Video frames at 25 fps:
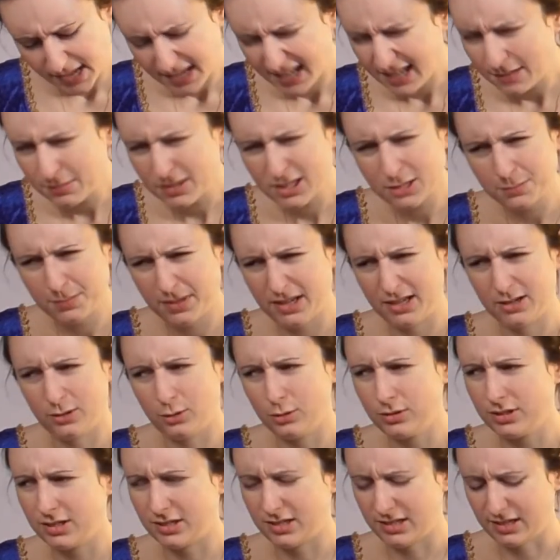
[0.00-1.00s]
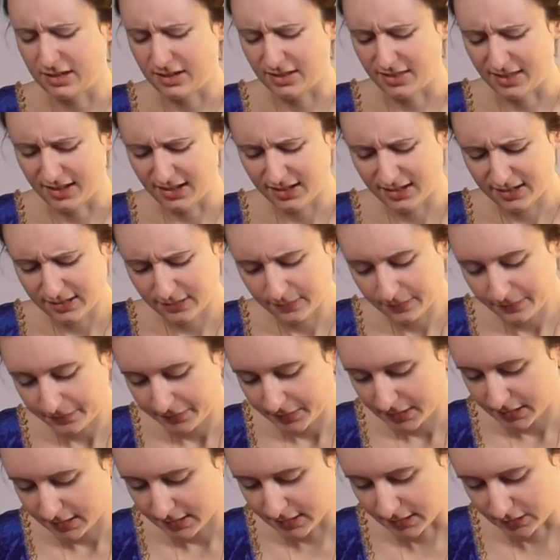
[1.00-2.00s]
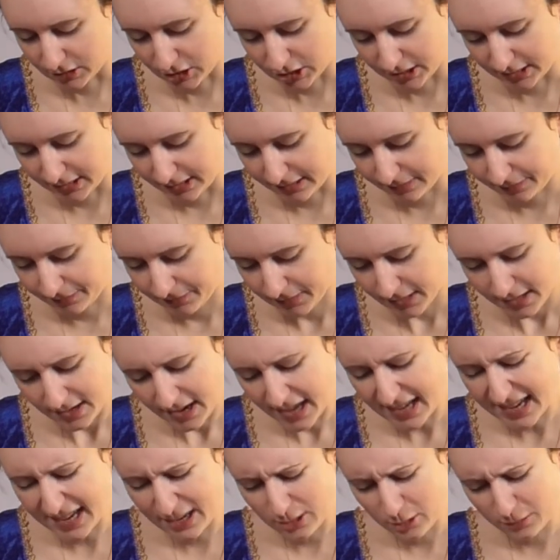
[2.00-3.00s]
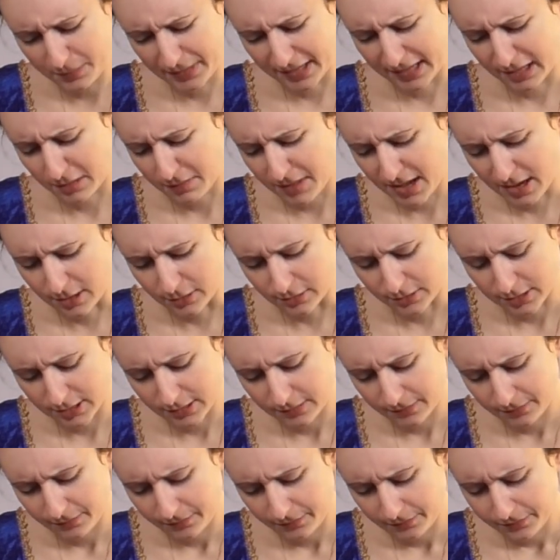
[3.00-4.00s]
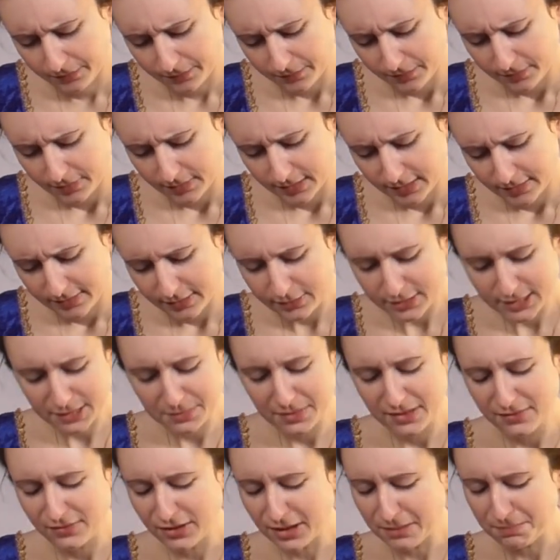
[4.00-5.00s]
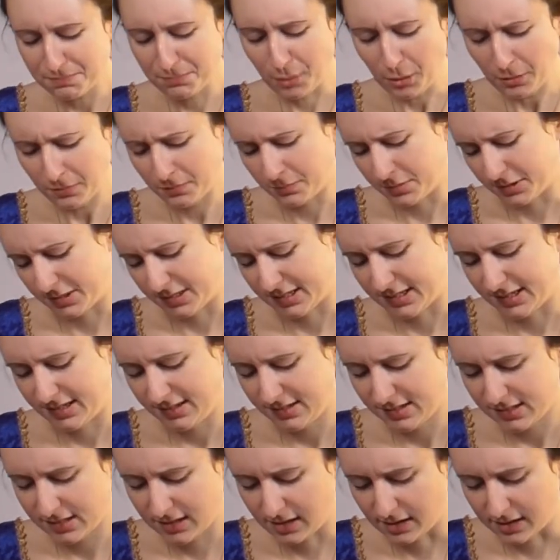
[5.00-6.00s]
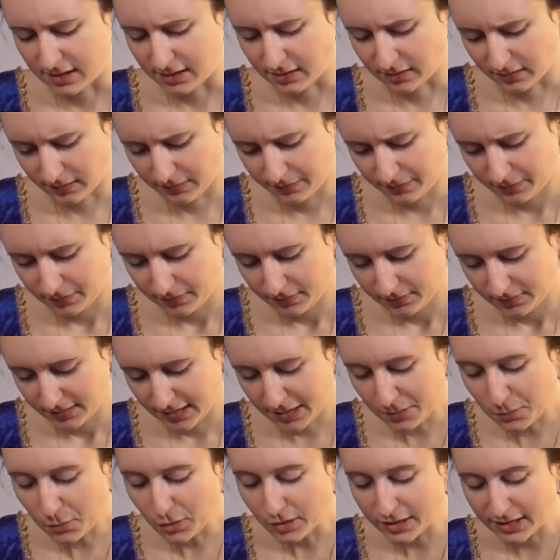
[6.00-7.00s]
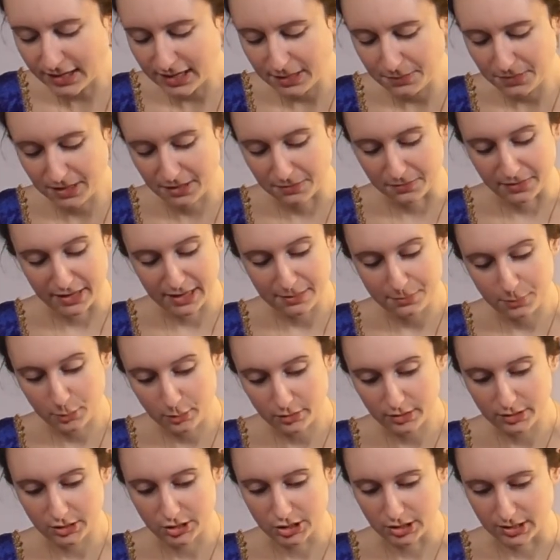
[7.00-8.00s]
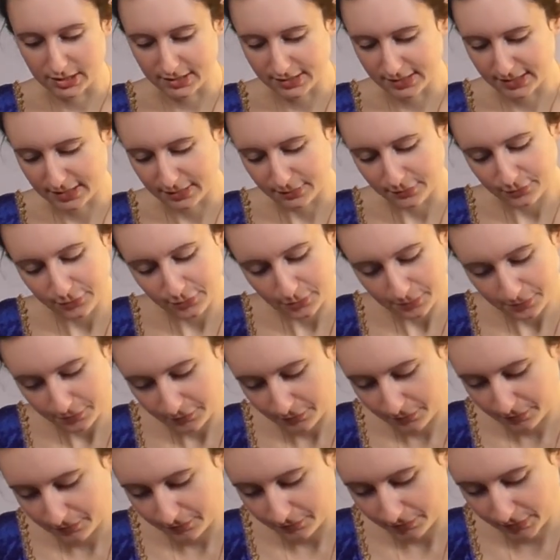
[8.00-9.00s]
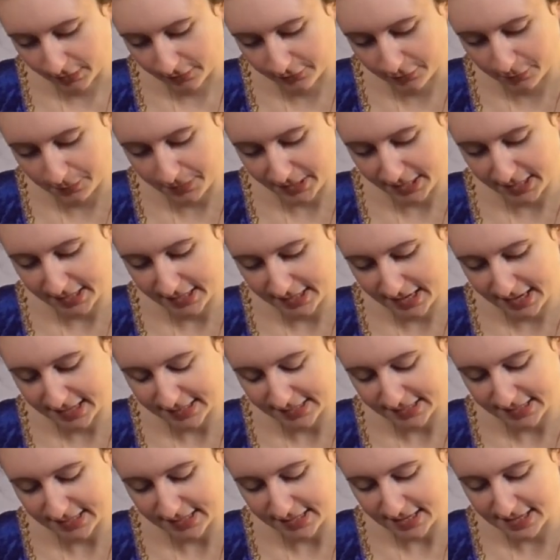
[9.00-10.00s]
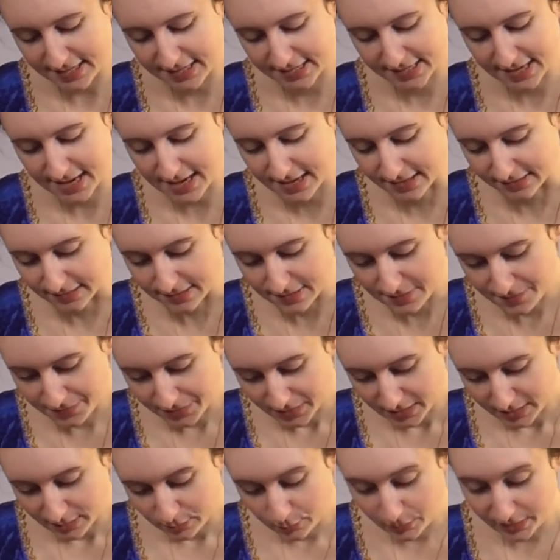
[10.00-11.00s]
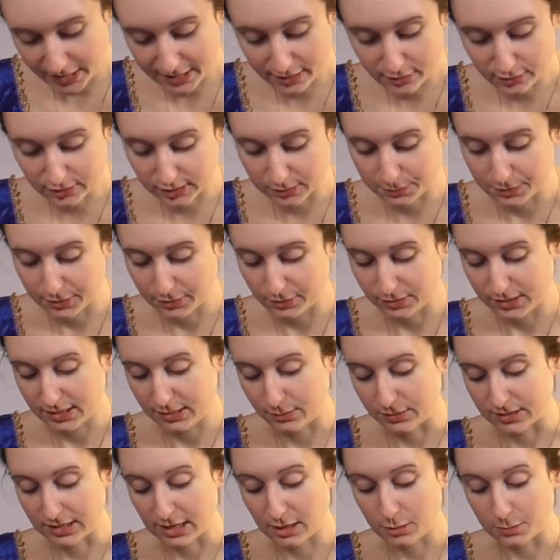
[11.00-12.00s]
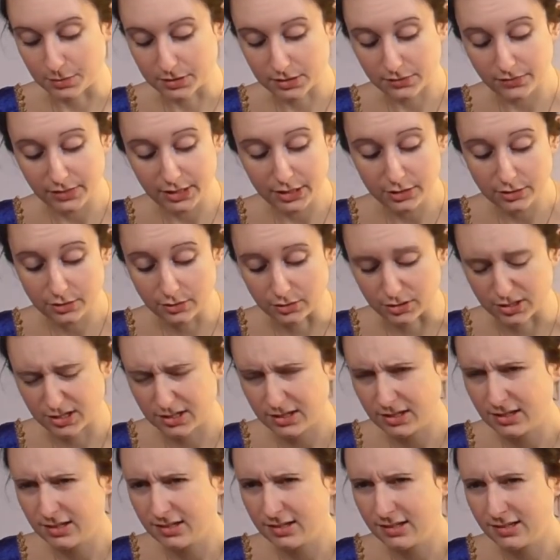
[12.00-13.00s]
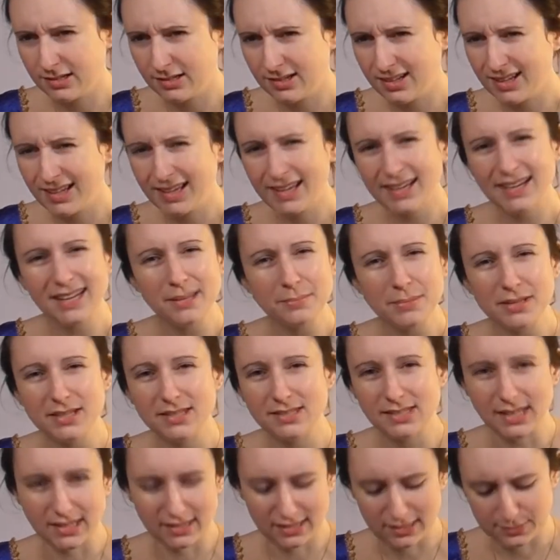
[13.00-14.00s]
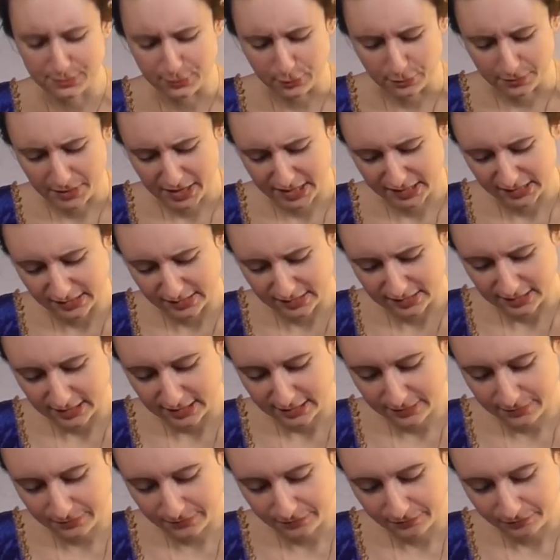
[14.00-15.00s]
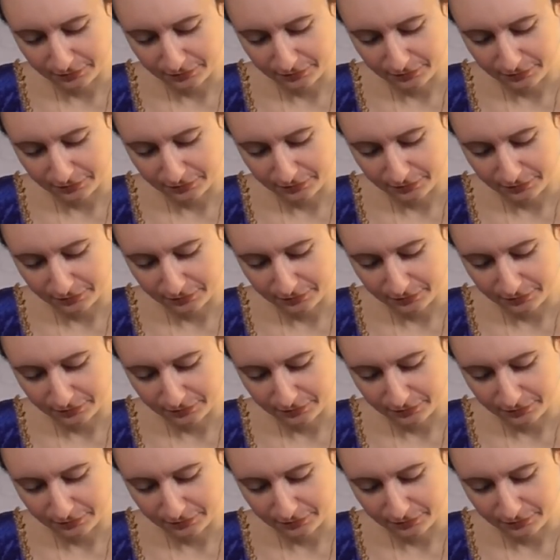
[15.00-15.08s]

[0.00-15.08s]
"He must be an oddity, I think," said she. "I cannot make him out. There is something very pompous in his style. And what can he mean by apologising for being next in the entail? We cannot suppose he would help it if he could. Can he be a sensible man, sir?"